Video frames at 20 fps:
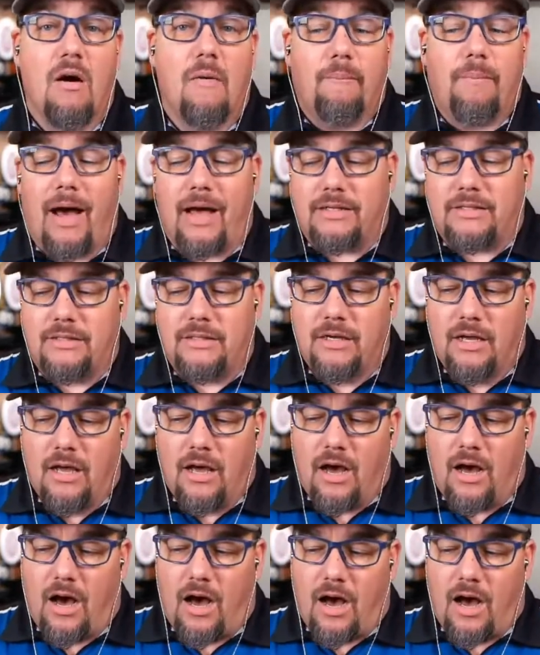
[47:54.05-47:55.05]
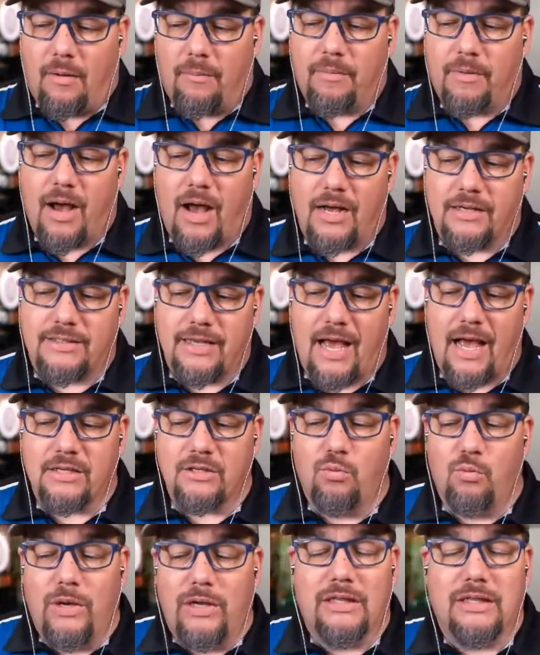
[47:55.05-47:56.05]
But guys,
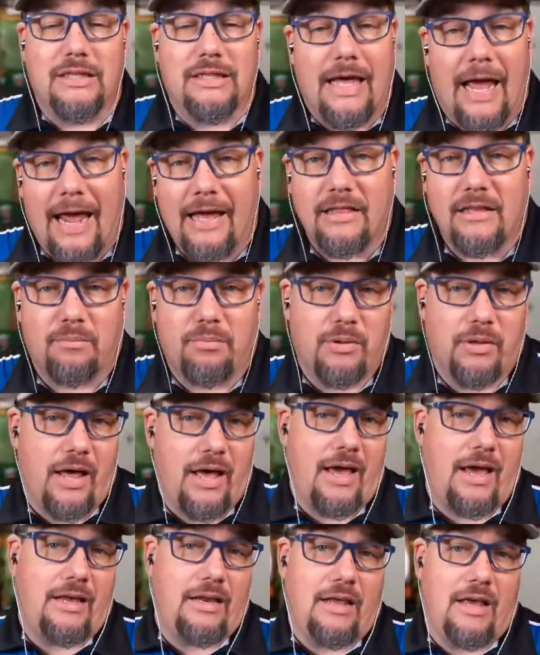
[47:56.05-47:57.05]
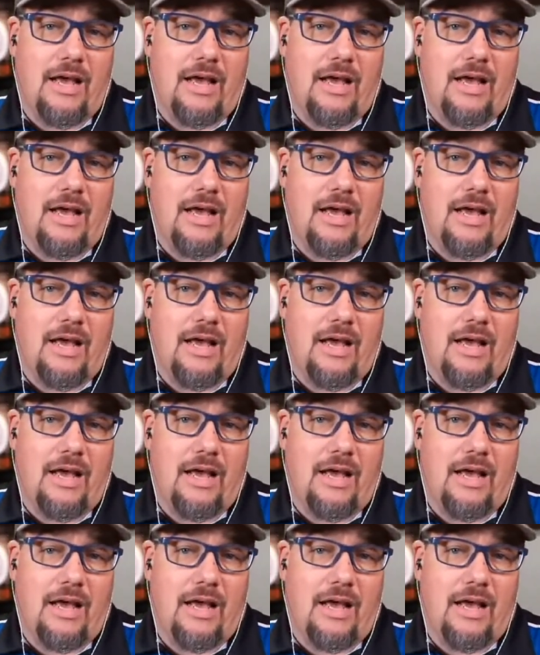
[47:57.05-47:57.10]
as we land the plane,